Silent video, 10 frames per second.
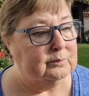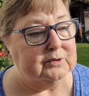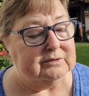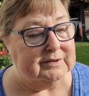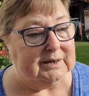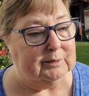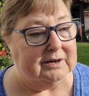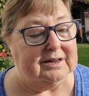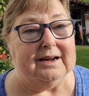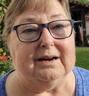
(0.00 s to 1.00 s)
wasn't really
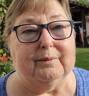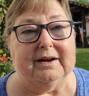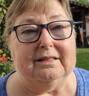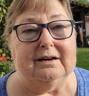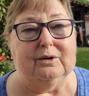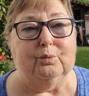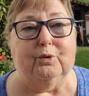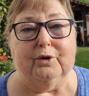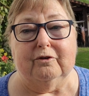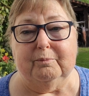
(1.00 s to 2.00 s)
working anyway, and then it had
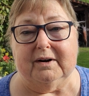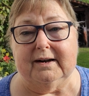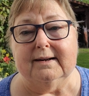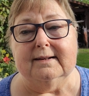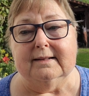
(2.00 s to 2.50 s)
worn off by